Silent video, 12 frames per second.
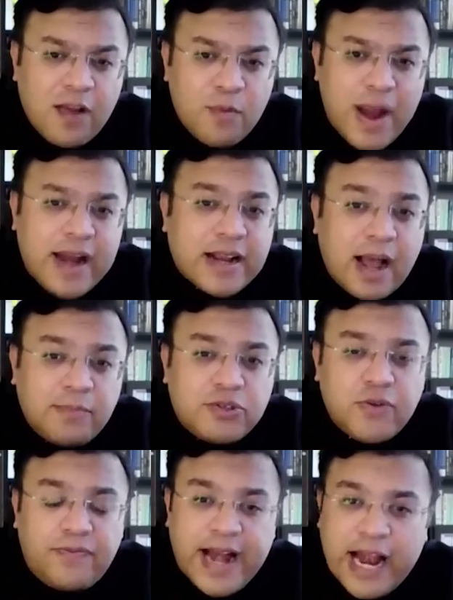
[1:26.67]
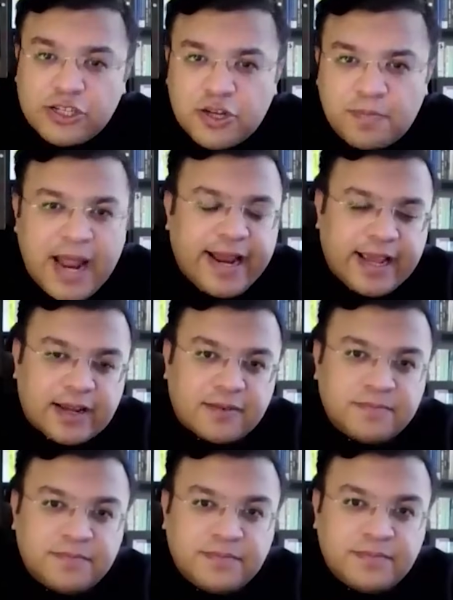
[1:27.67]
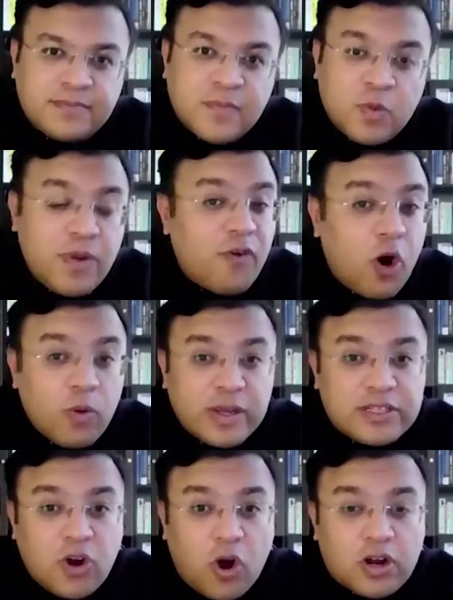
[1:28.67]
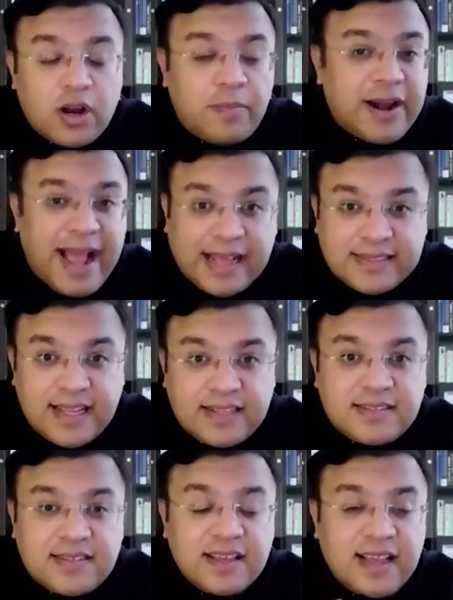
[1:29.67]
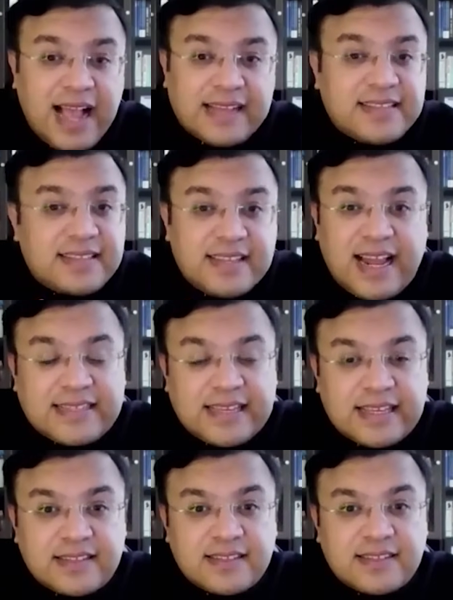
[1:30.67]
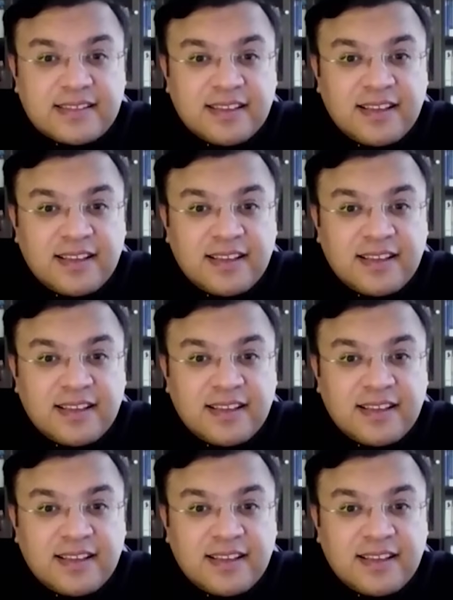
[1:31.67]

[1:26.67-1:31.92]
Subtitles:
When it comes to financial planning, we've always talked about assets, assets, and assets.